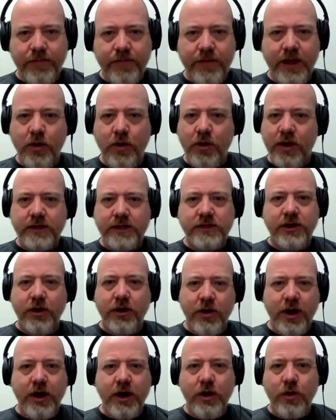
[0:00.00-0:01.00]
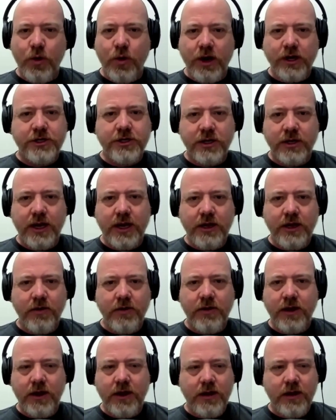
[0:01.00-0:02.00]
They don't ask a great question like
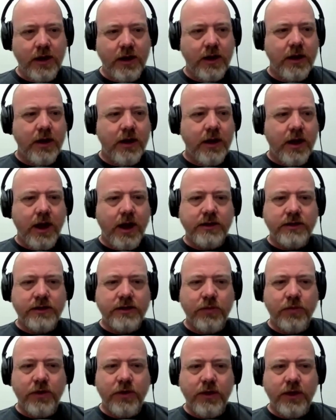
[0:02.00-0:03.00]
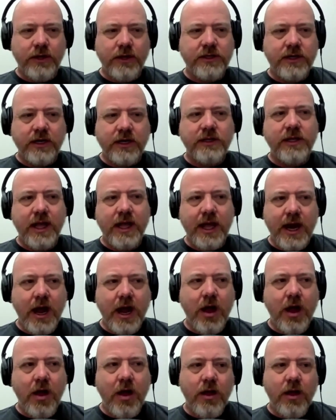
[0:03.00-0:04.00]
you did uh, to really suss that
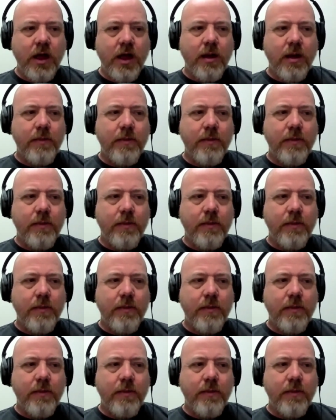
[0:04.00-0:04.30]
out.